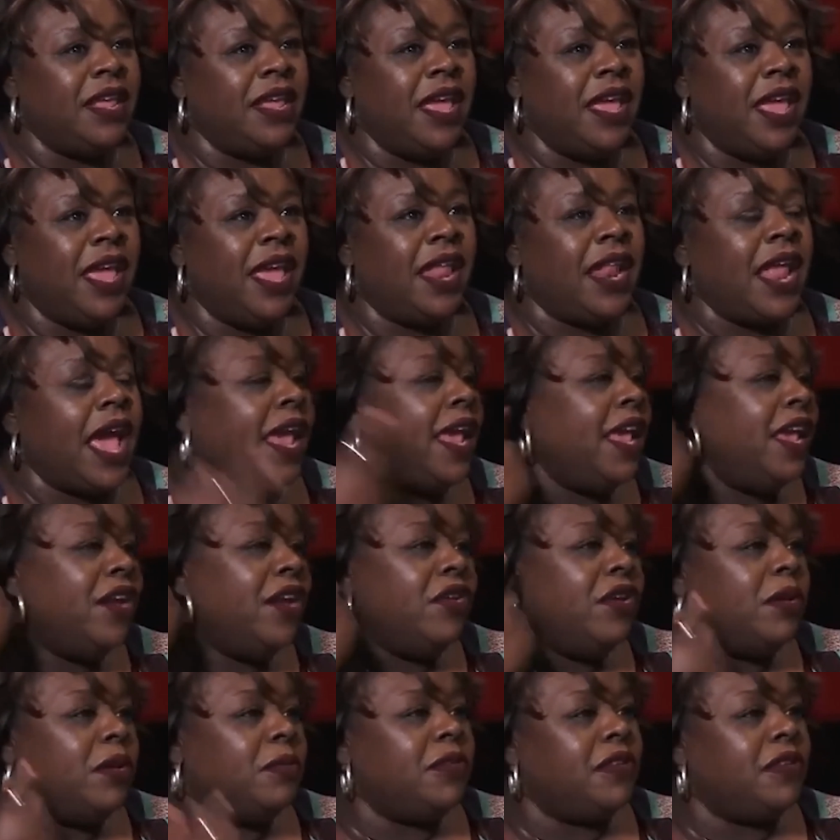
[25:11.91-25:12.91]
to her
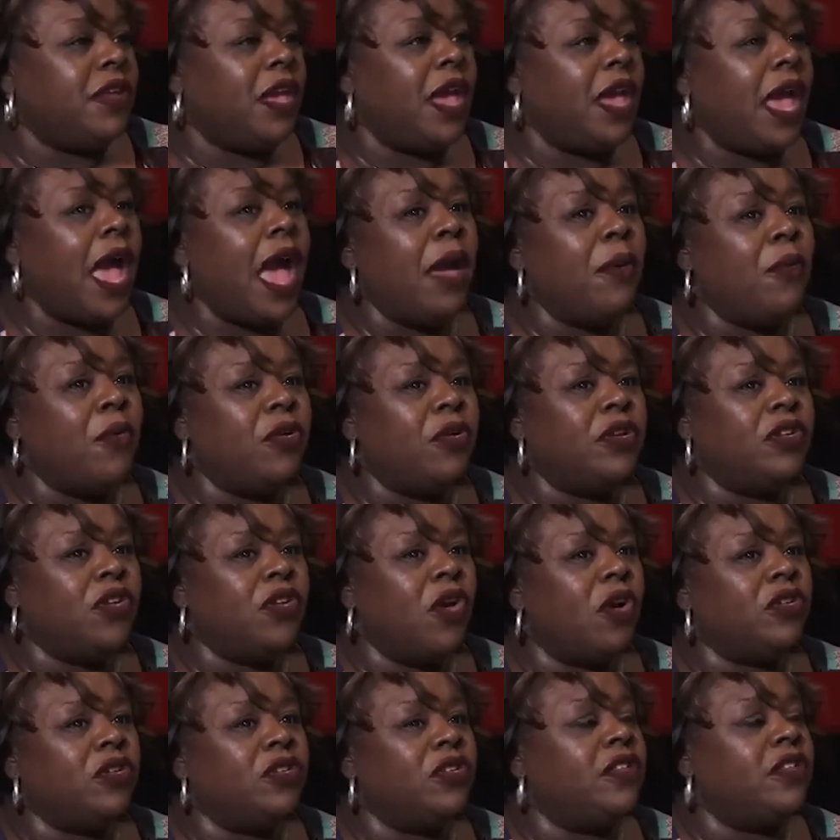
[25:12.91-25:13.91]
identity.
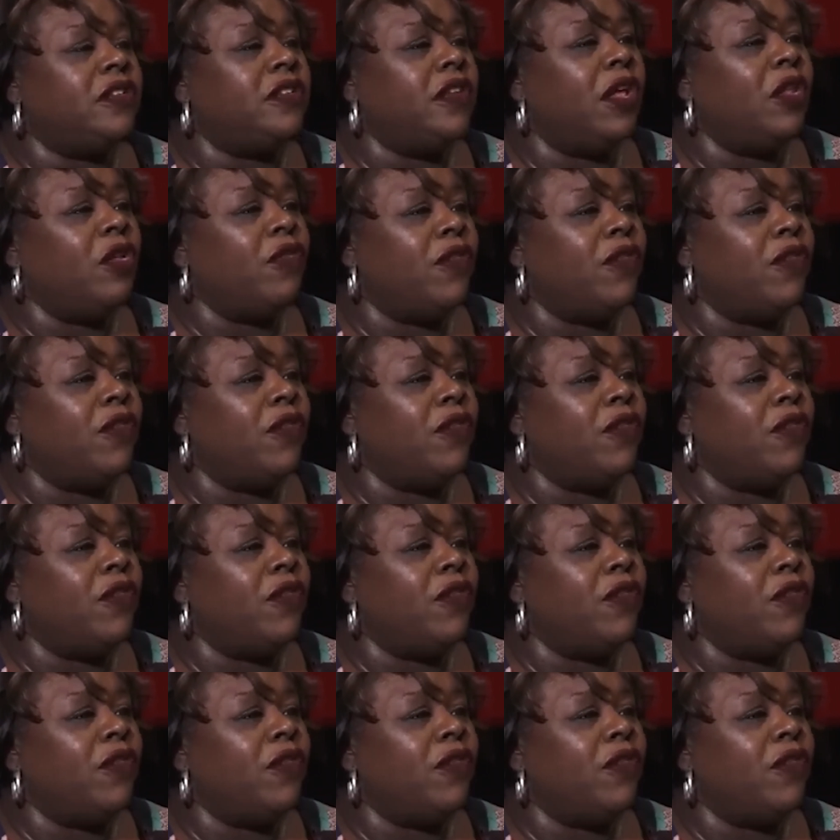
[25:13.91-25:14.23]
She is still